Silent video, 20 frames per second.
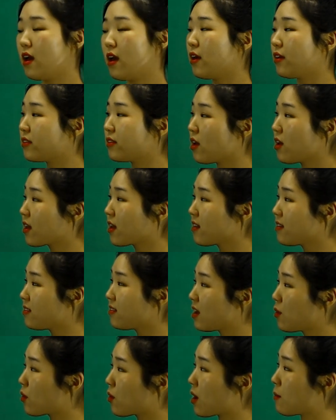So you can
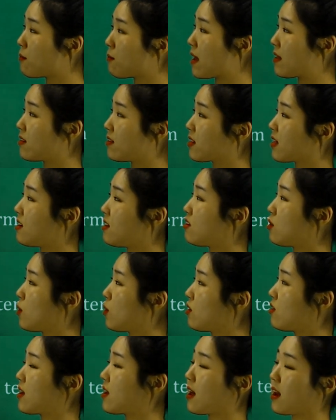see what I'm basically doing
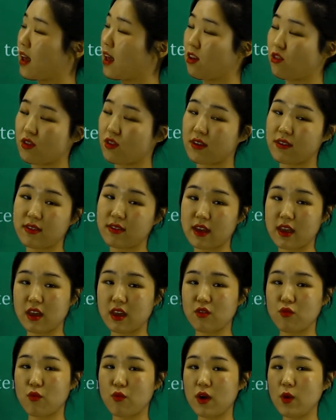to get each
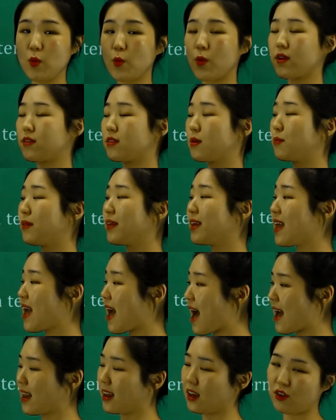consecutive one, we're simply
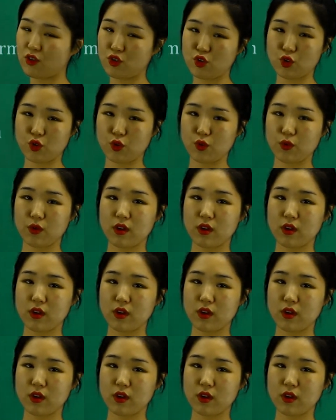adding two.